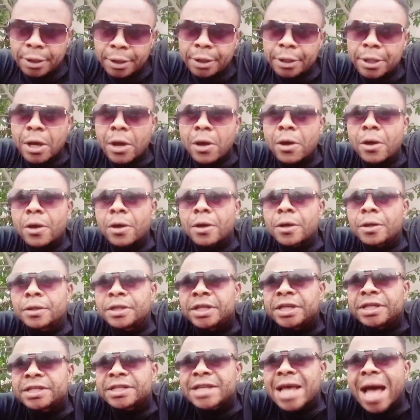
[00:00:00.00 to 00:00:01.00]
you know,
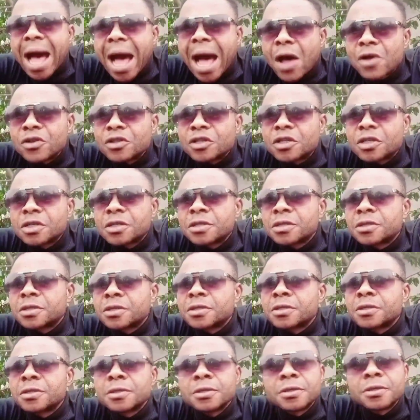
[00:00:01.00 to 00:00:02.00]
this
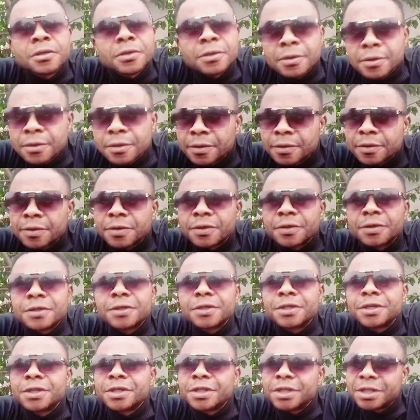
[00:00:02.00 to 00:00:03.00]
house,
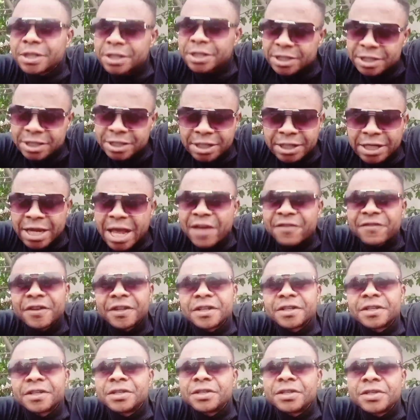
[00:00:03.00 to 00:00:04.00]
she
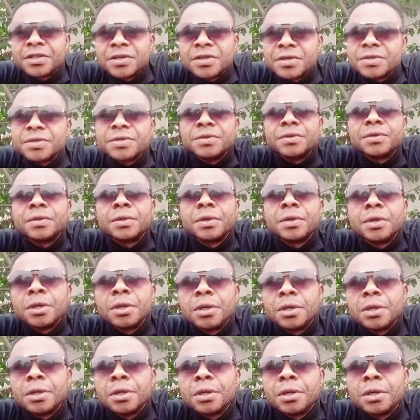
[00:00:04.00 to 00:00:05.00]
never knew
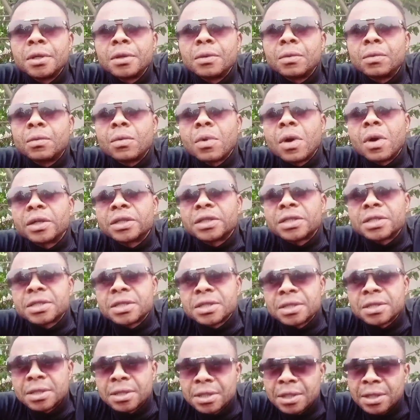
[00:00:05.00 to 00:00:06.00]

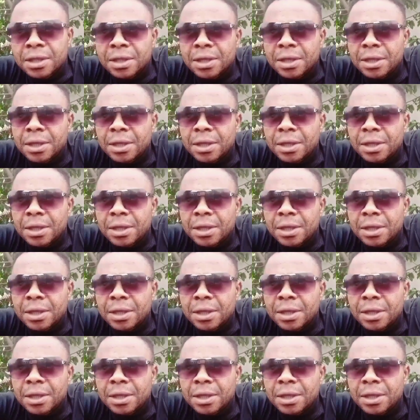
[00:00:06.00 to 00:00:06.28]
what